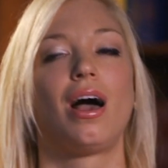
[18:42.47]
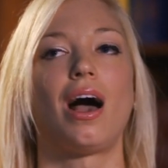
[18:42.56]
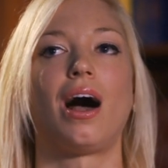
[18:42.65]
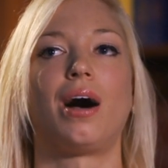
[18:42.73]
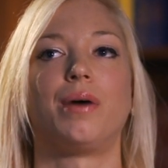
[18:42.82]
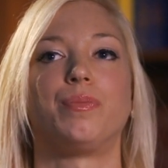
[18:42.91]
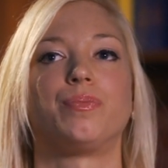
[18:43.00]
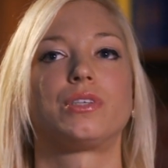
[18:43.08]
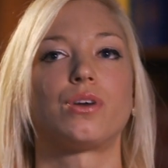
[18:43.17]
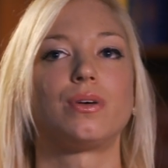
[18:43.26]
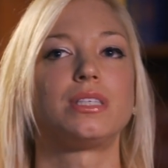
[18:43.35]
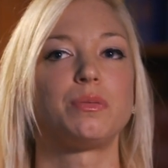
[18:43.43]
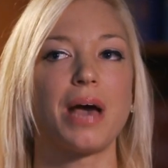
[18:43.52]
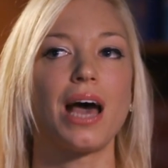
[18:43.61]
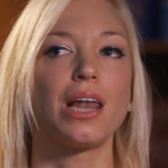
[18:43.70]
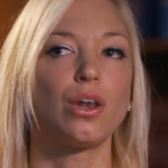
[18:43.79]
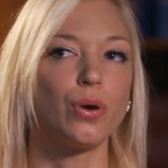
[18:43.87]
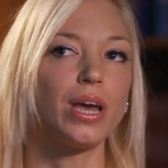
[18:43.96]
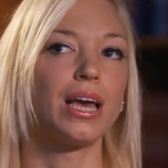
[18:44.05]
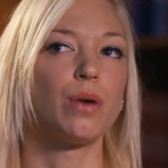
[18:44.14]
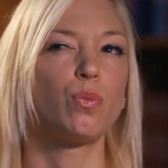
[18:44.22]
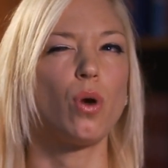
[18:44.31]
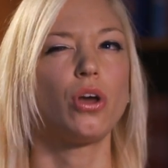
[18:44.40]
So it's about looking
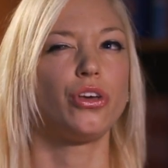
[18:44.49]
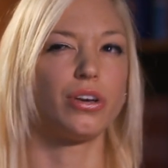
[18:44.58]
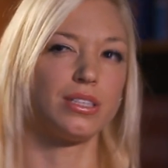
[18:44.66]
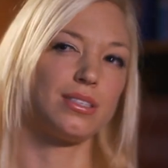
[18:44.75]
at what you can